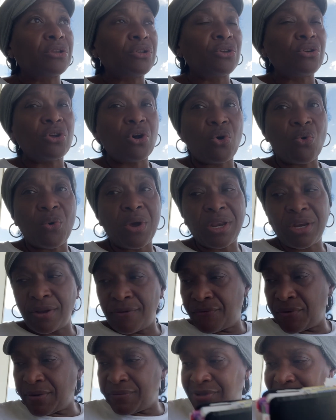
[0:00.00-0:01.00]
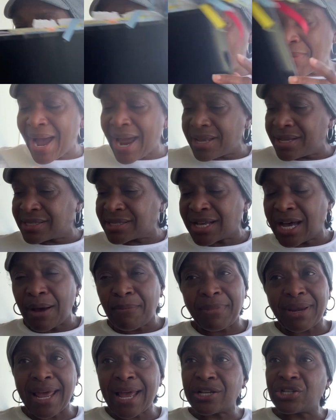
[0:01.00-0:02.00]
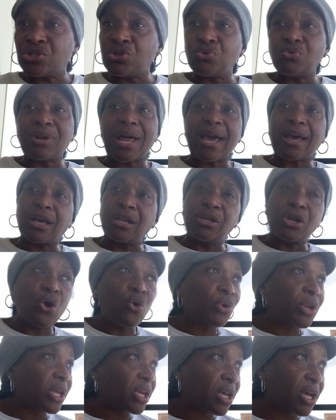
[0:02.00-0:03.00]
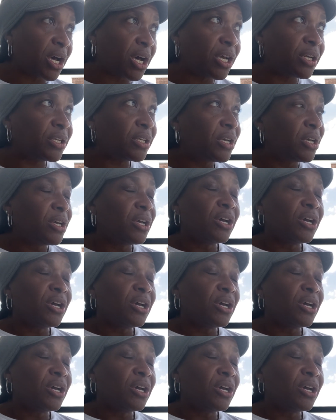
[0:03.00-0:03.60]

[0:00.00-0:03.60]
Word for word: you know, and if, if somebody is coming at you like a loaded gun,